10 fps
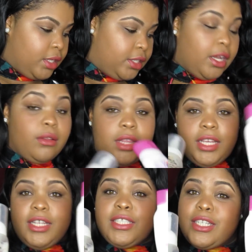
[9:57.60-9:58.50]
So
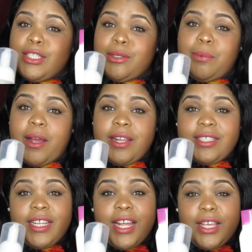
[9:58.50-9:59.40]
these are the two
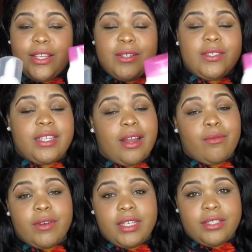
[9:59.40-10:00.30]
products that I use that I
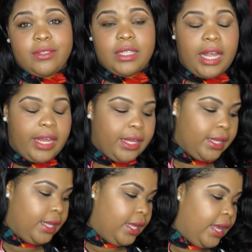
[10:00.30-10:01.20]
really do like.
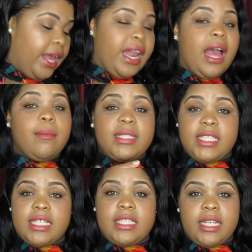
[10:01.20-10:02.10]
And I'm
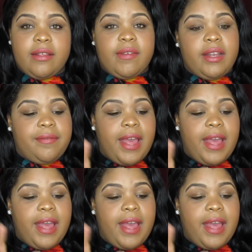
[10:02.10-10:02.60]
sensitive, and if